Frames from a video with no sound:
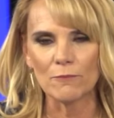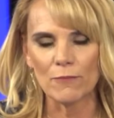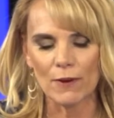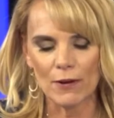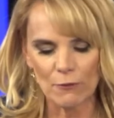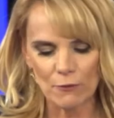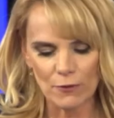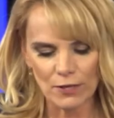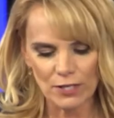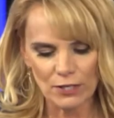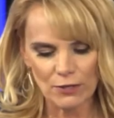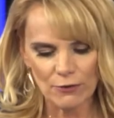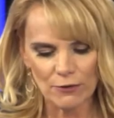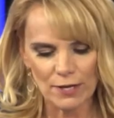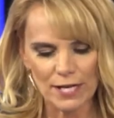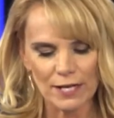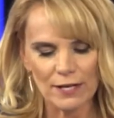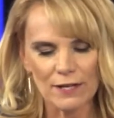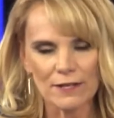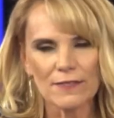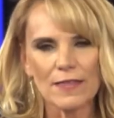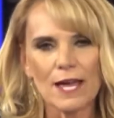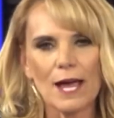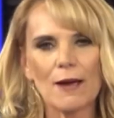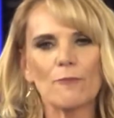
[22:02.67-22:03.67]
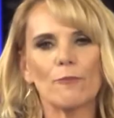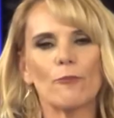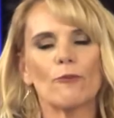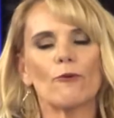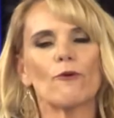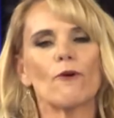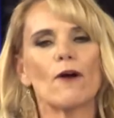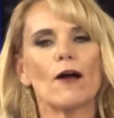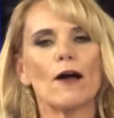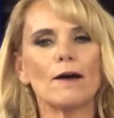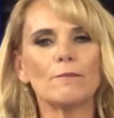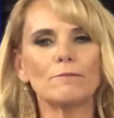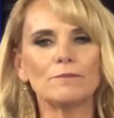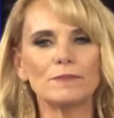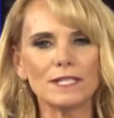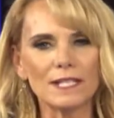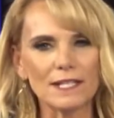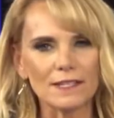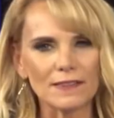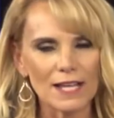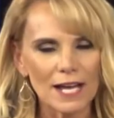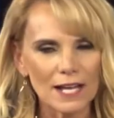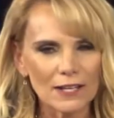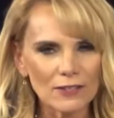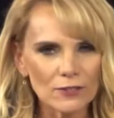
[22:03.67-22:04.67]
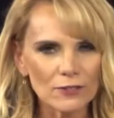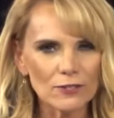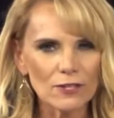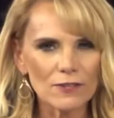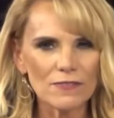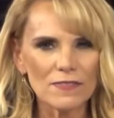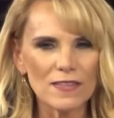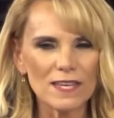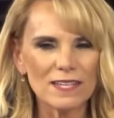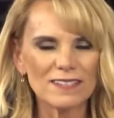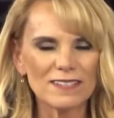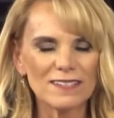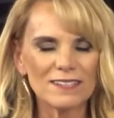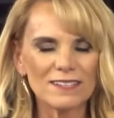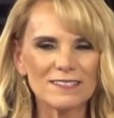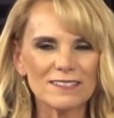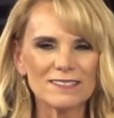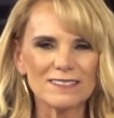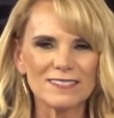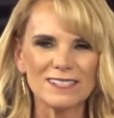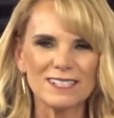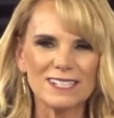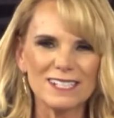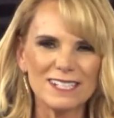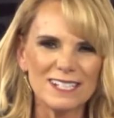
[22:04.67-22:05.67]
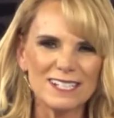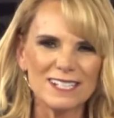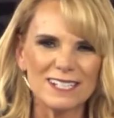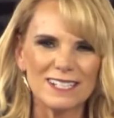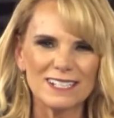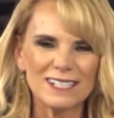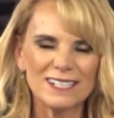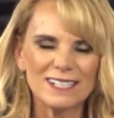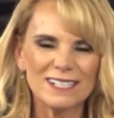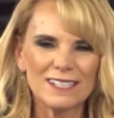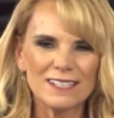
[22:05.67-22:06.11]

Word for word: But when you hear that prompting, that little thing that goes, Ugh,